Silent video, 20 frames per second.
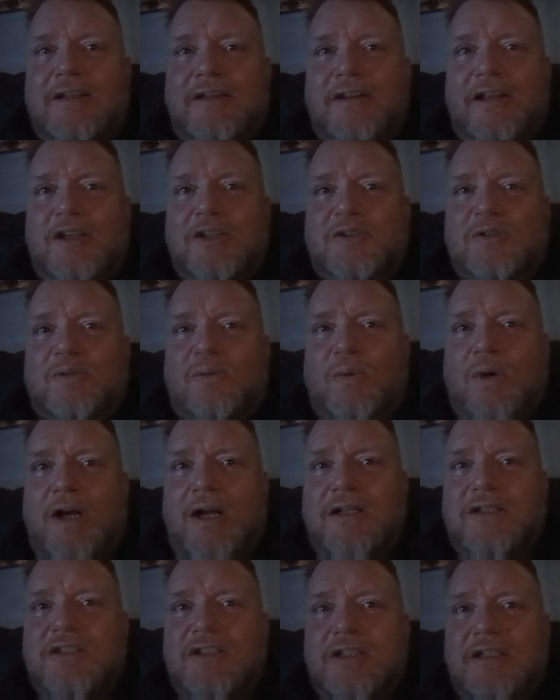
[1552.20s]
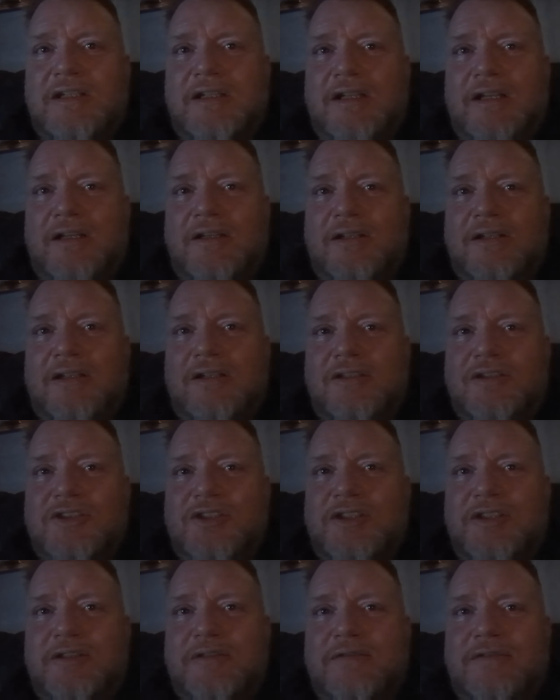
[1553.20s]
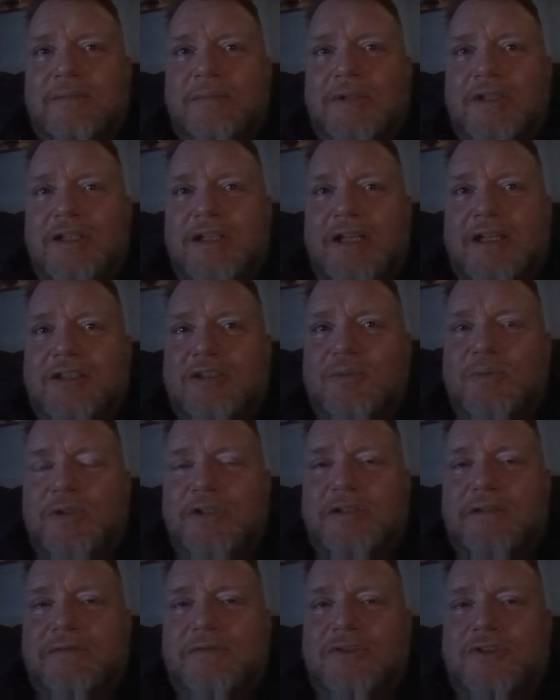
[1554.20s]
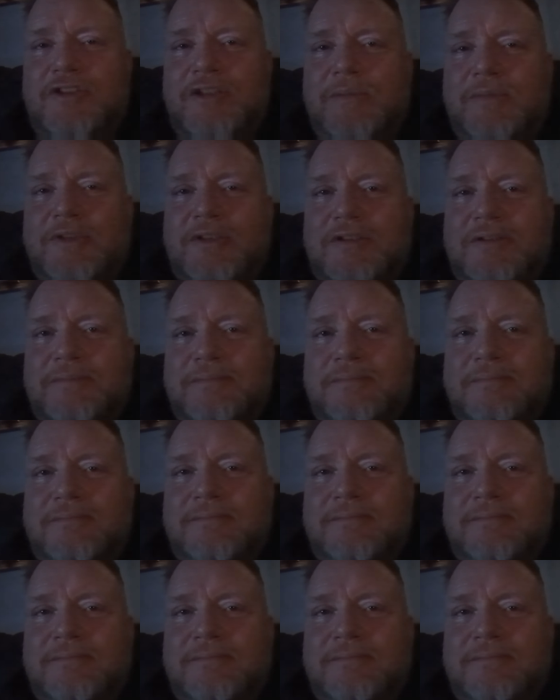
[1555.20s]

thanks for watching, and I'll see you for my next week of treatment.